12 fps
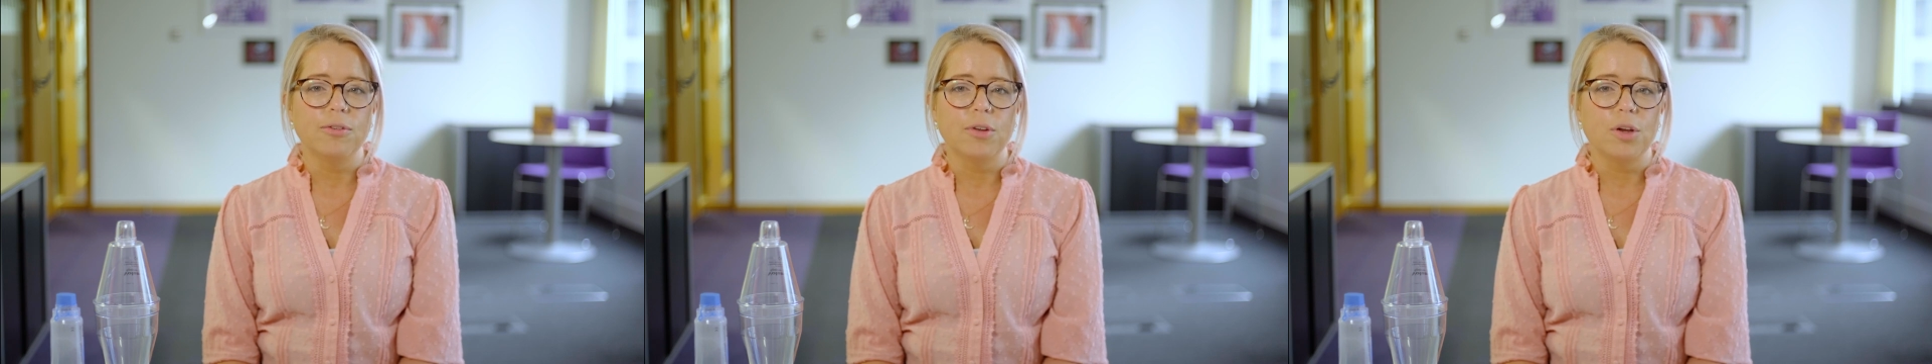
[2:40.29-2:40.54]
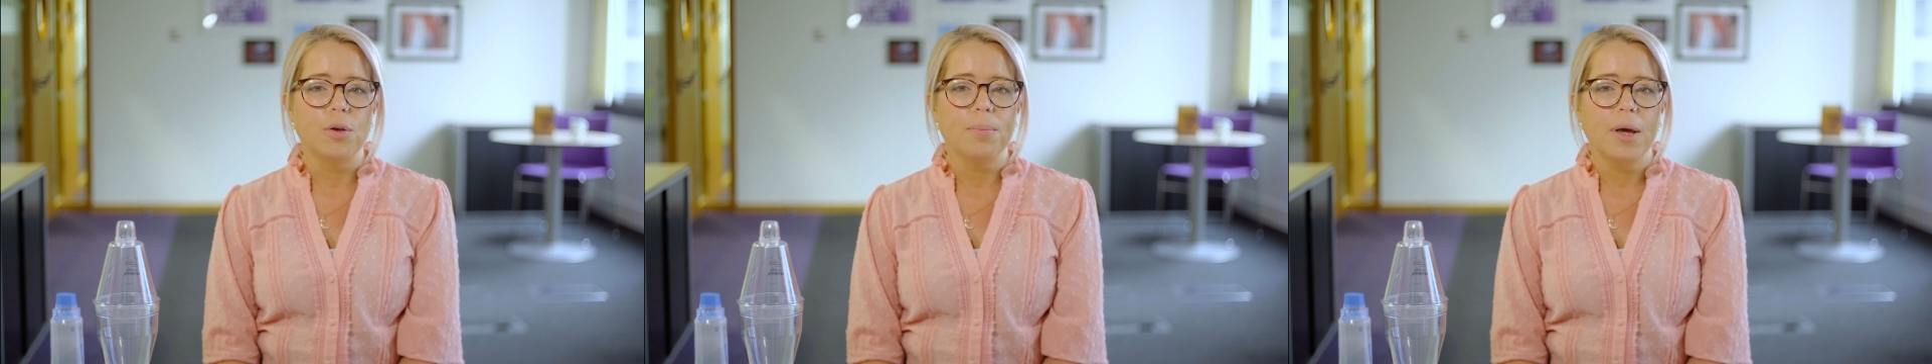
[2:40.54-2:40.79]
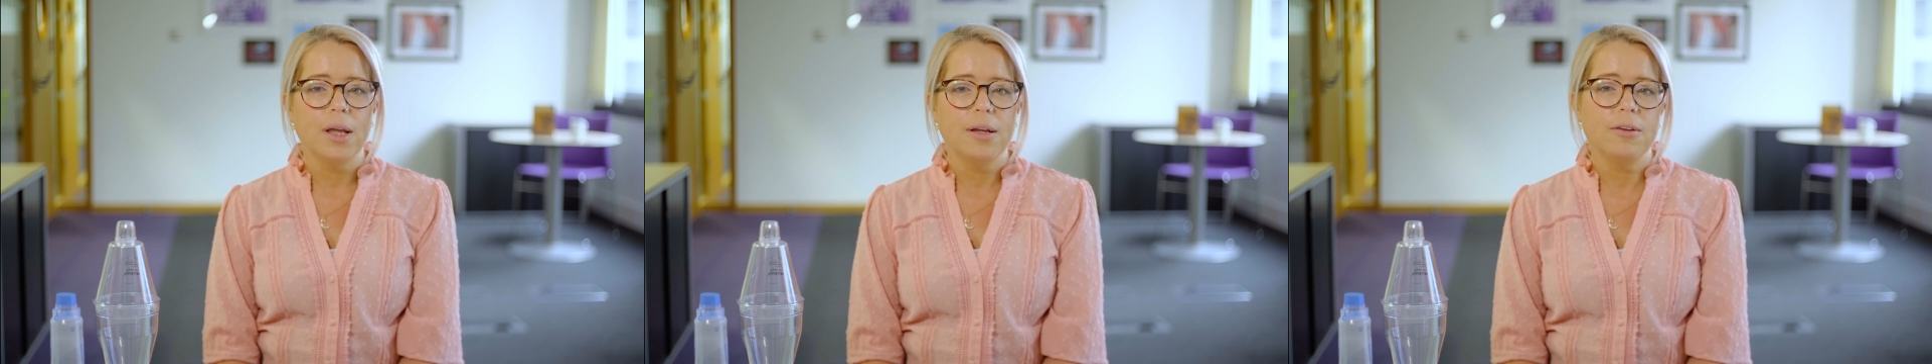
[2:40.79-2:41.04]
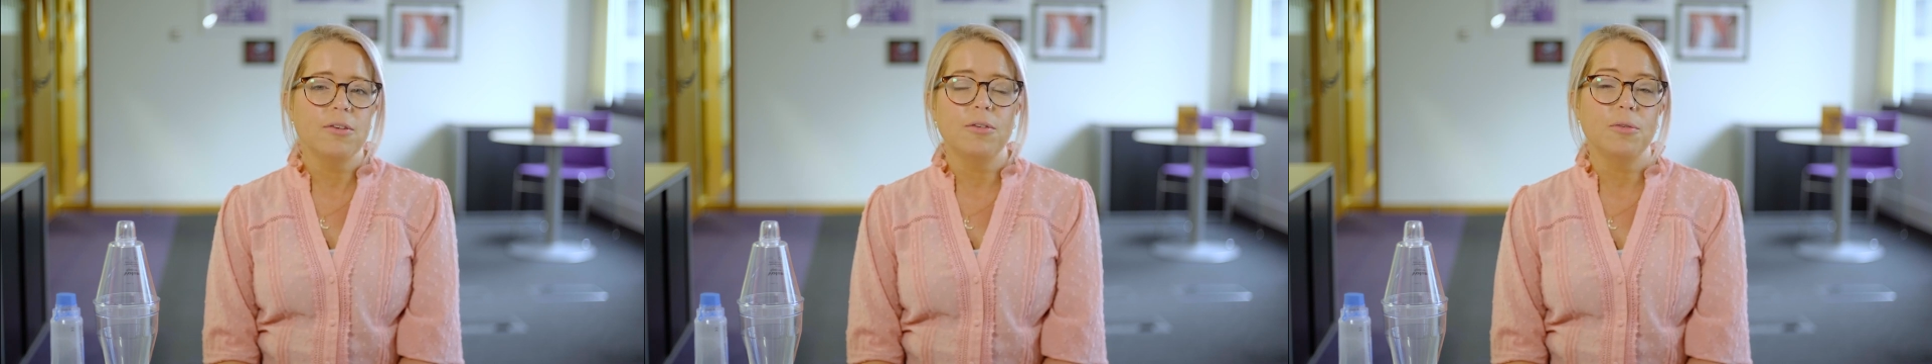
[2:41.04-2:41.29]
so you may
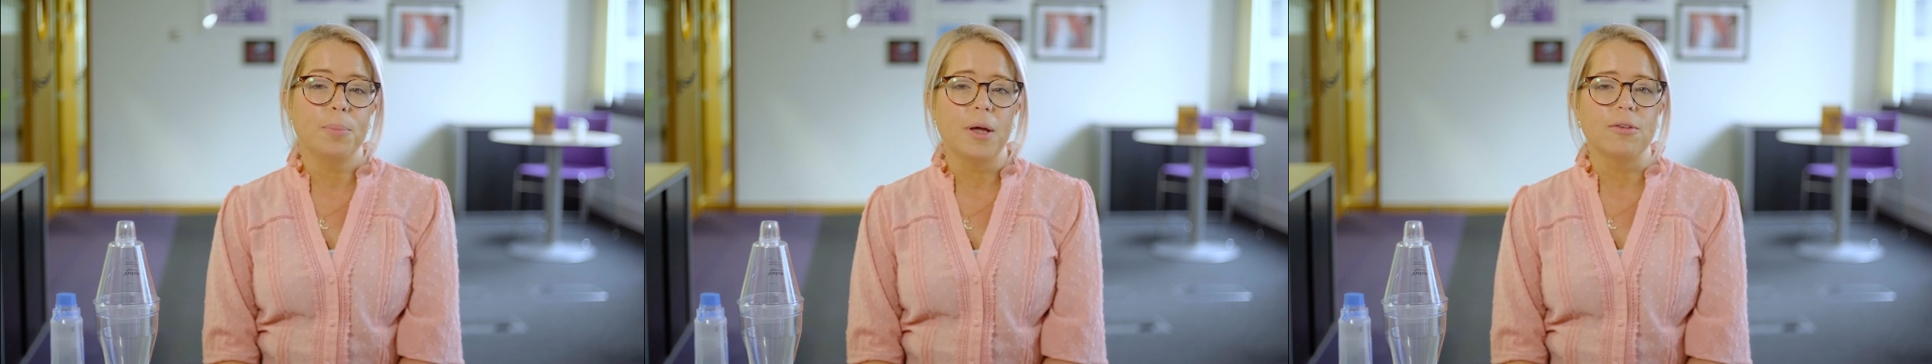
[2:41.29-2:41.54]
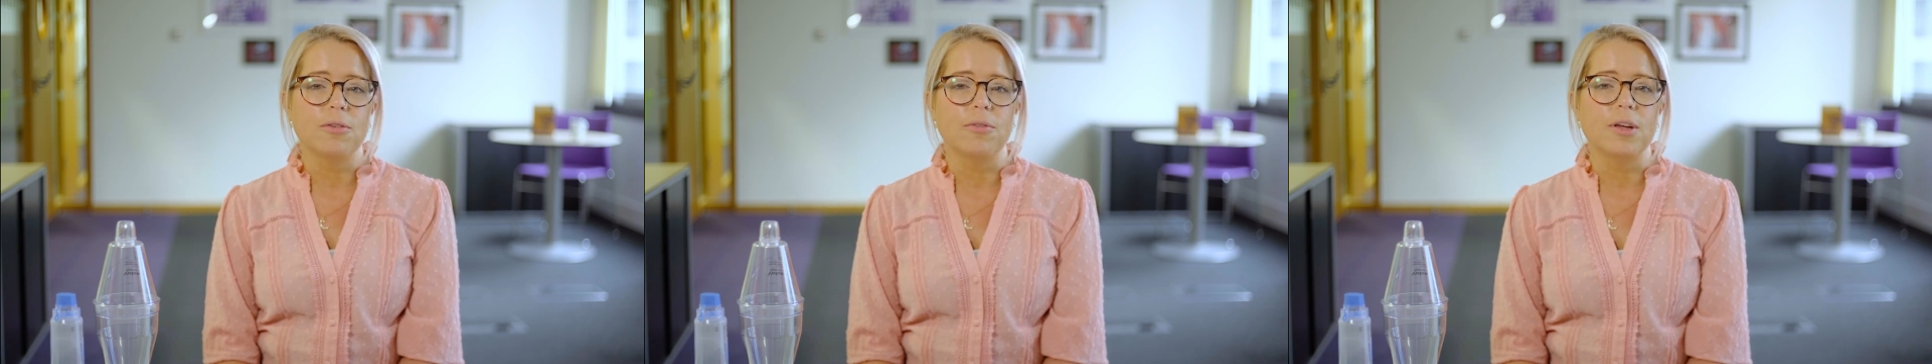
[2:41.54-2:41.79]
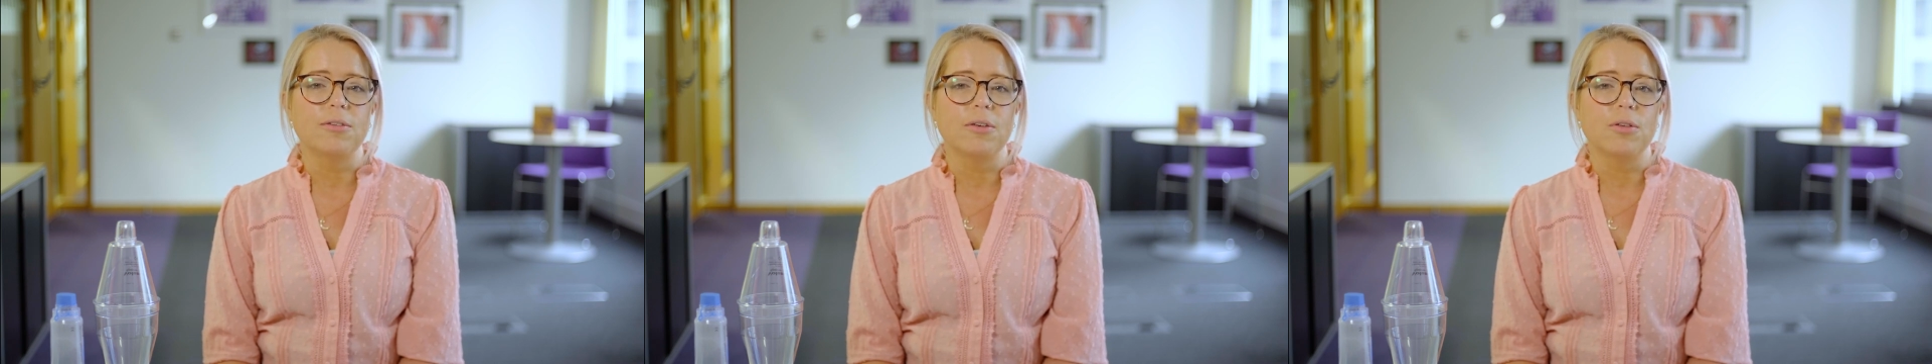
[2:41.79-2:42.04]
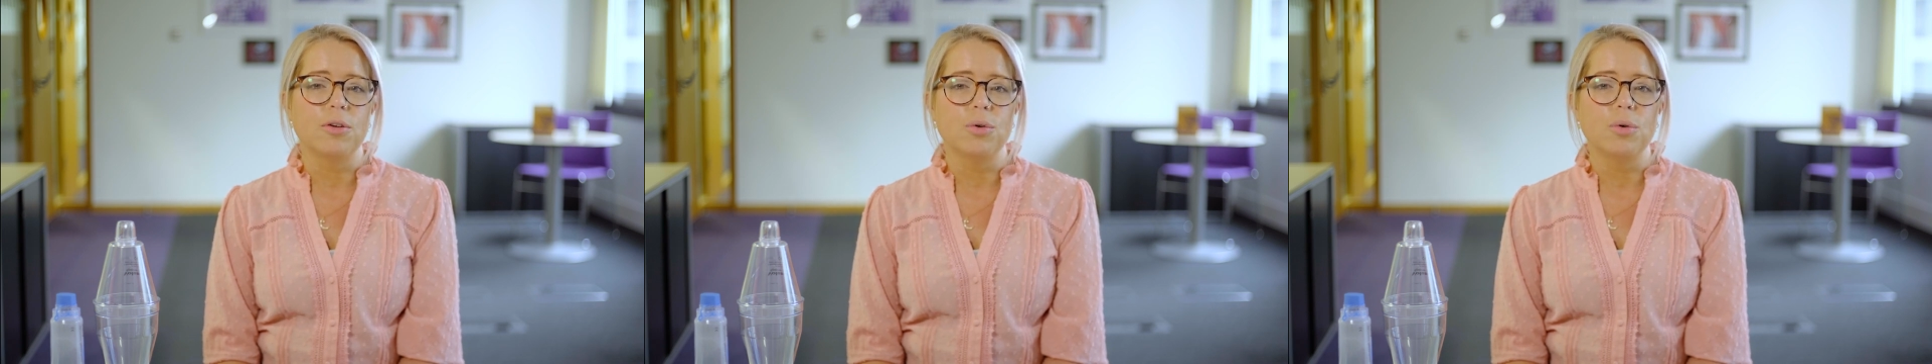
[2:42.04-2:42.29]
need to dispose of it
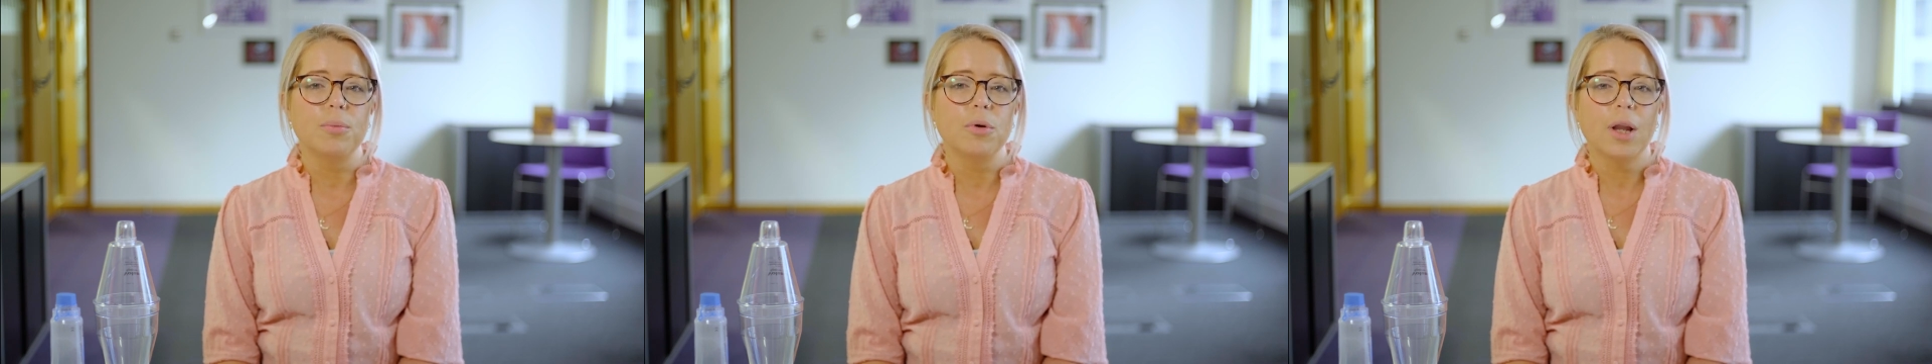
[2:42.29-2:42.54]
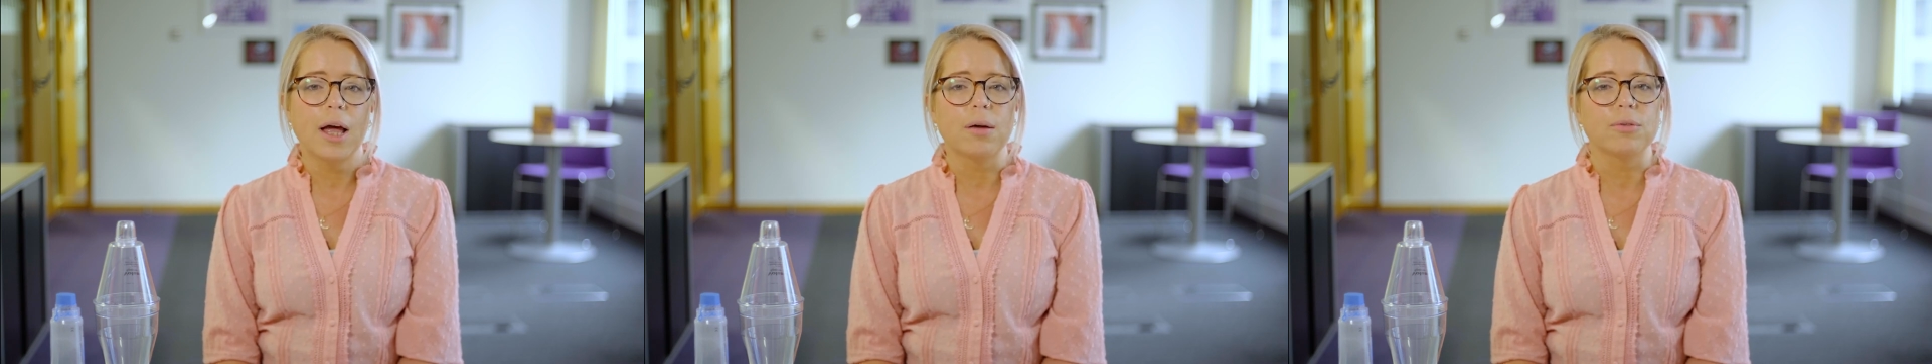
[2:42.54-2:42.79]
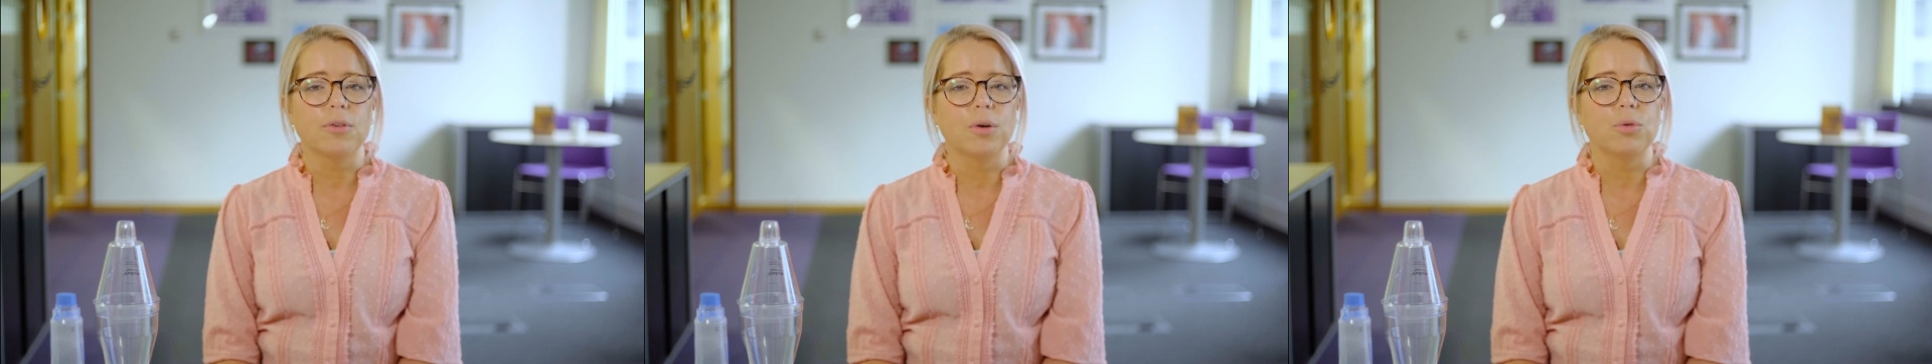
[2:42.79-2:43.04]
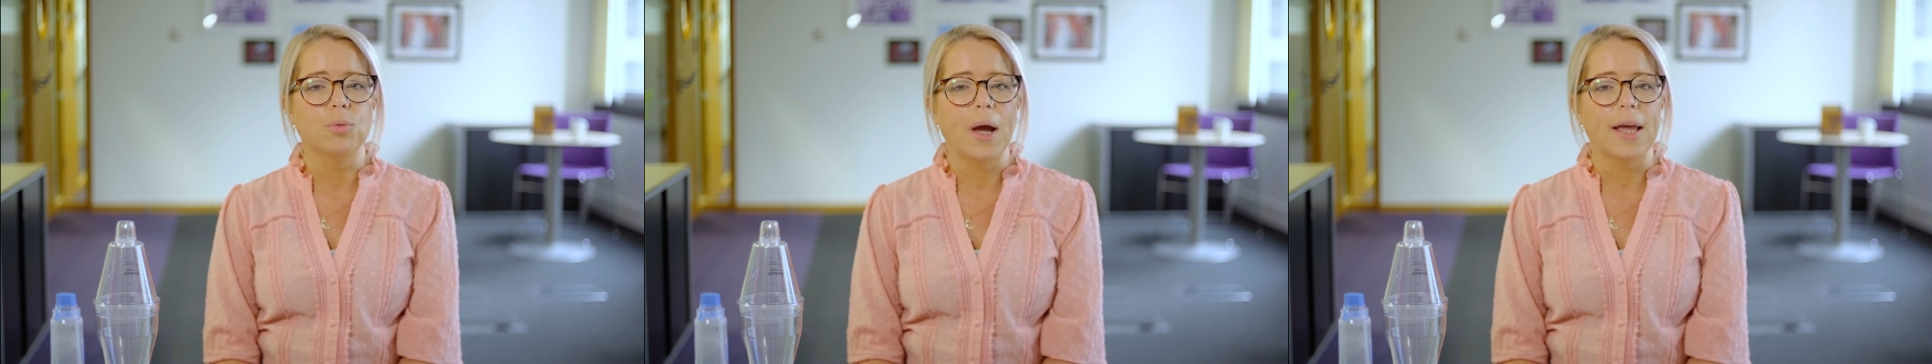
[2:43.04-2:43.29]
in the normal
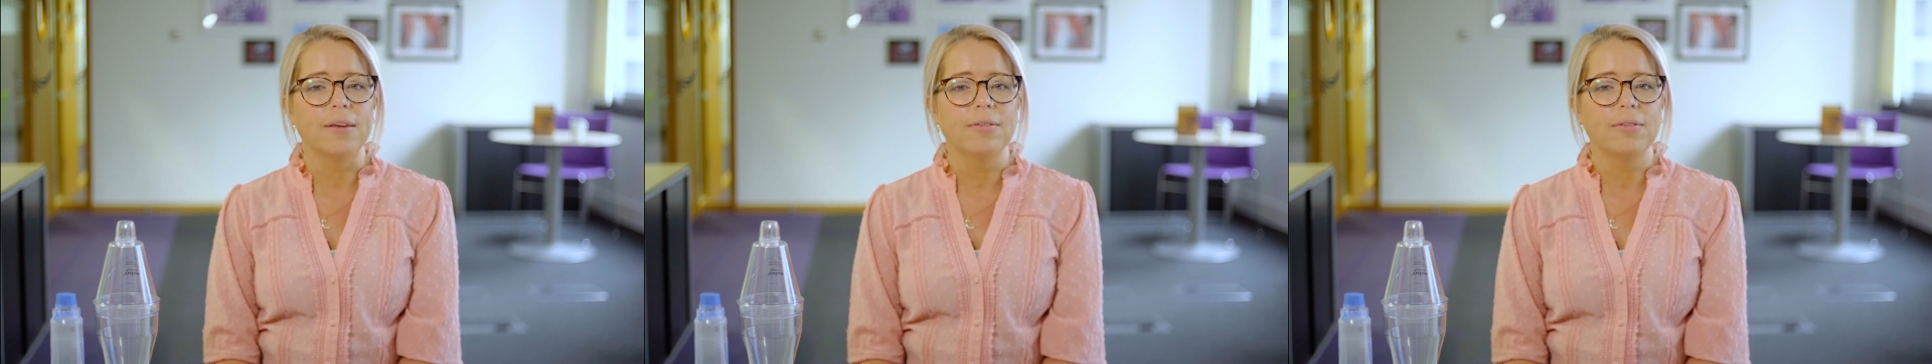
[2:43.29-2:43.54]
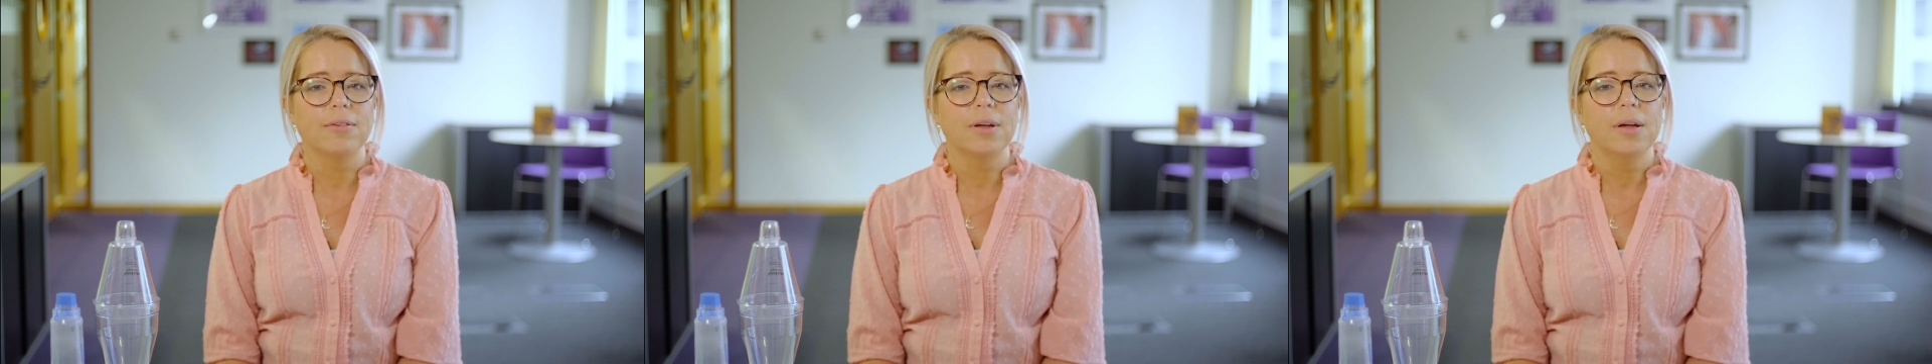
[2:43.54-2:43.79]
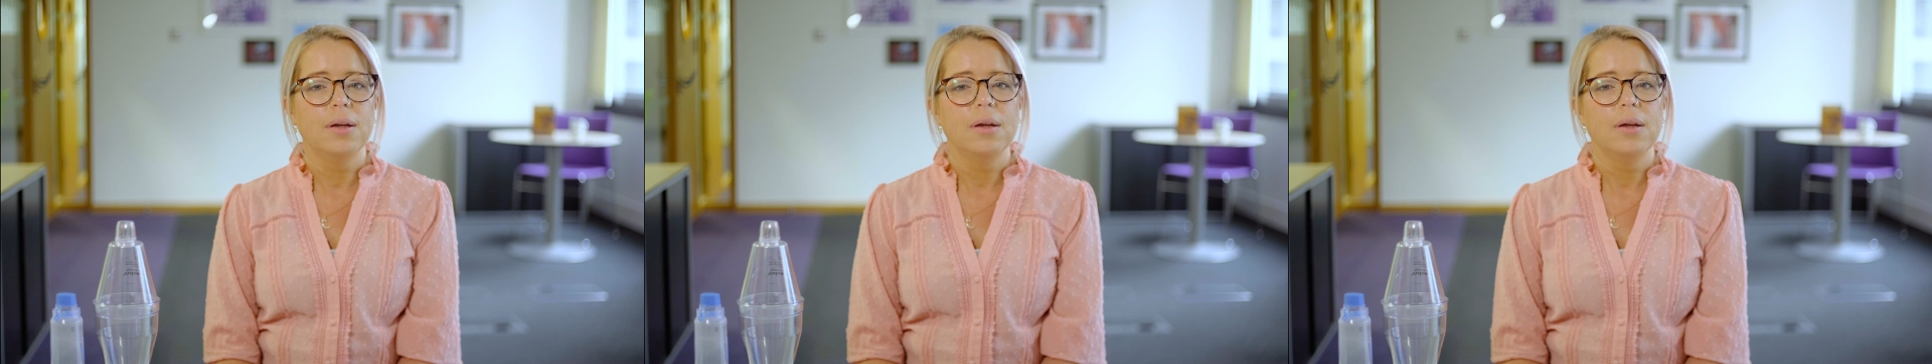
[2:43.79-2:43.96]
household waste.